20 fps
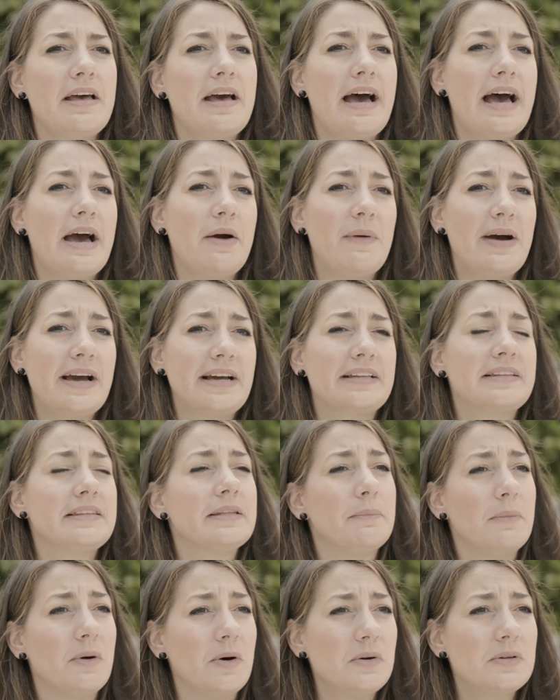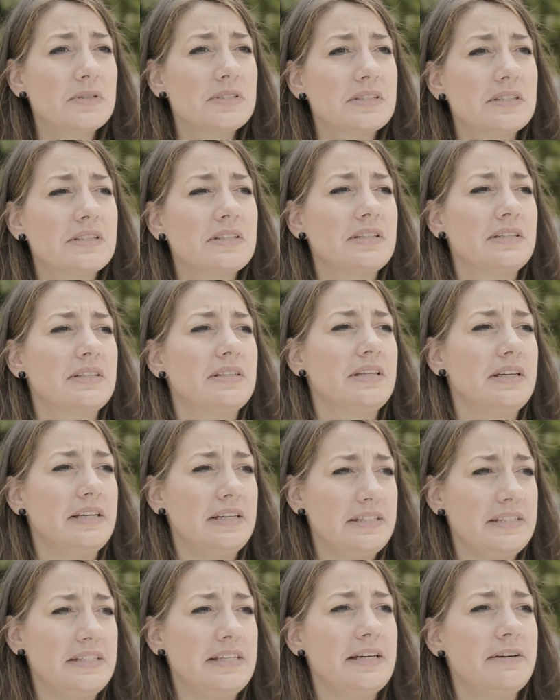I like the most the
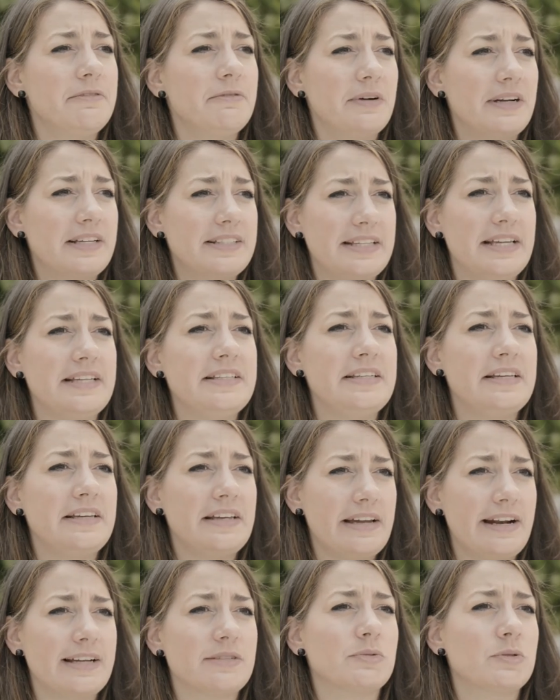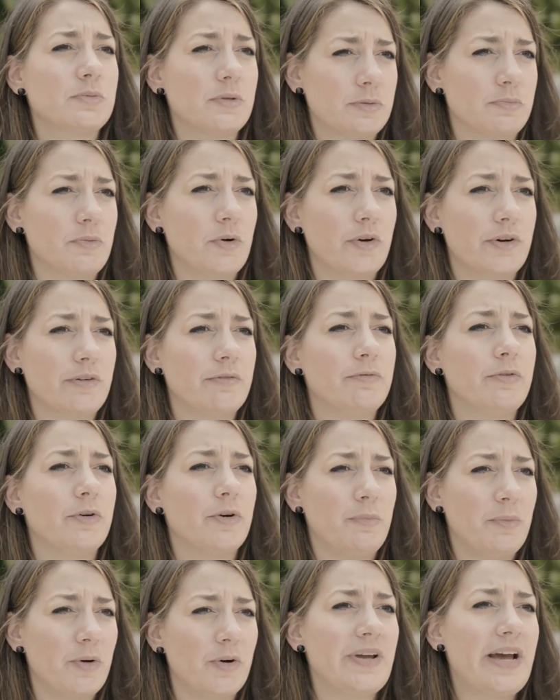idea for extending Erasmus+ program
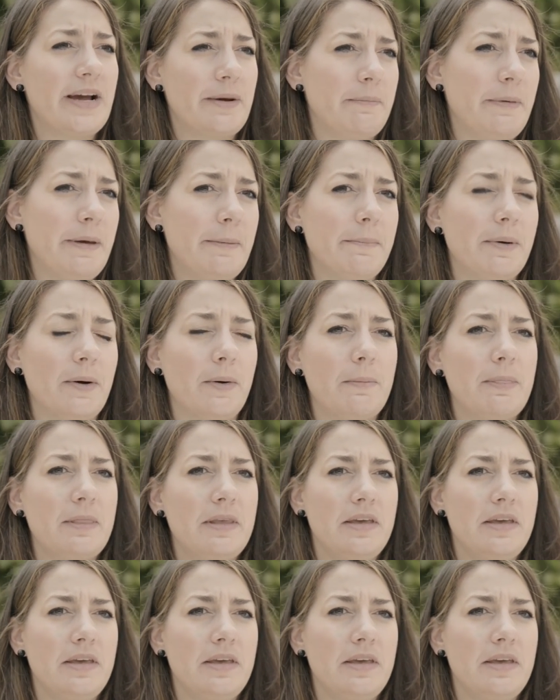for more young people.